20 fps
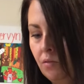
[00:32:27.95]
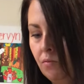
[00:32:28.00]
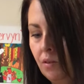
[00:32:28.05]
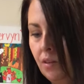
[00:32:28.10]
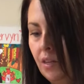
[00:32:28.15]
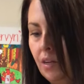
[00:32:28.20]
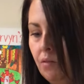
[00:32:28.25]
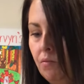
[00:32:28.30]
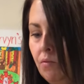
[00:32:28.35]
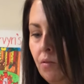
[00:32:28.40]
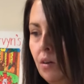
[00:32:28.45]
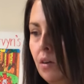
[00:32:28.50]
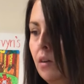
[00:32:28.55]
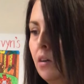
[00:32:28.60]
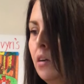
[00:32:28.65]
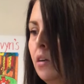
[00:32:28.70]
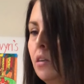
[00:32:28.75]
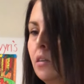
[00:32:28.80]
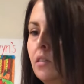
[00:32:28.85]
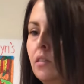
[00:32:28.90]
the one that
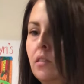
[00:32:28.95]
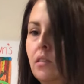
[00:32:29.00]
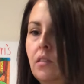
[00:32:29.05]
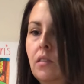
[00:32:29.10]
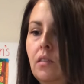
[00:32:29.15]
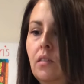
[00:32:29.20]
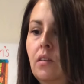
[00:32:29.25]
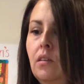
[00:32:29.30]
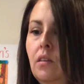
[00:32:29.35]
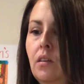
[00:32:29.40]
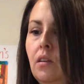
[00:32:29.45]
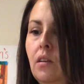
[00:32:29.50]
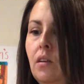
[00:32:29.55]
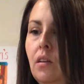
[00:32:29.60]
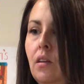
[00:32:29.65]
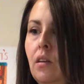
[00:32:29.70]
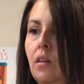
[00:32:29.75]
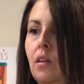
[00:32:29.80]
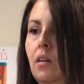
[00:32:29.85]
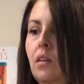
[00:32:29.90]
works.
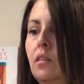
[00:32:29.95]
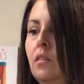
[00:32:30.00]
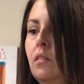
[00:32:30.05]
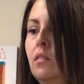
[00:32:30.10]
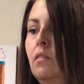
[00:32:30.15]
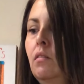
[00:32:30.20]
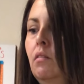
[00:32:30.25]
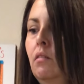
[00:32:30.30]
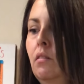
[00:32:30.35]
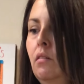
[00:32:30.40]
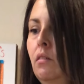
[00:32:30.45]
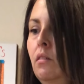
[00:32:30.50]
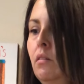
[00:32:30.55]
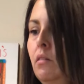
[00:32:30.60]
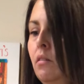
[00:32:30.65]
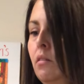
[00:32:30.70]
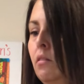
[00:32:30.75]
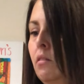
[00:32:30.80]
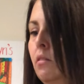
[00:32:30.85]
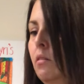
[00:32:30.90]
It's
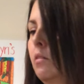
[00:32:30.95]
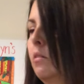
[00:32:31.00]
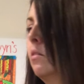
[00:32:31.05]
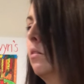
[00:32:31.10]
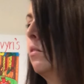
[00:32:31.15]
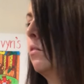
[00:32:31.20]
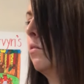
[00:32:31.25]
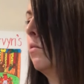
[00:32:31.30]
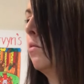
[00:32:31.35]
not.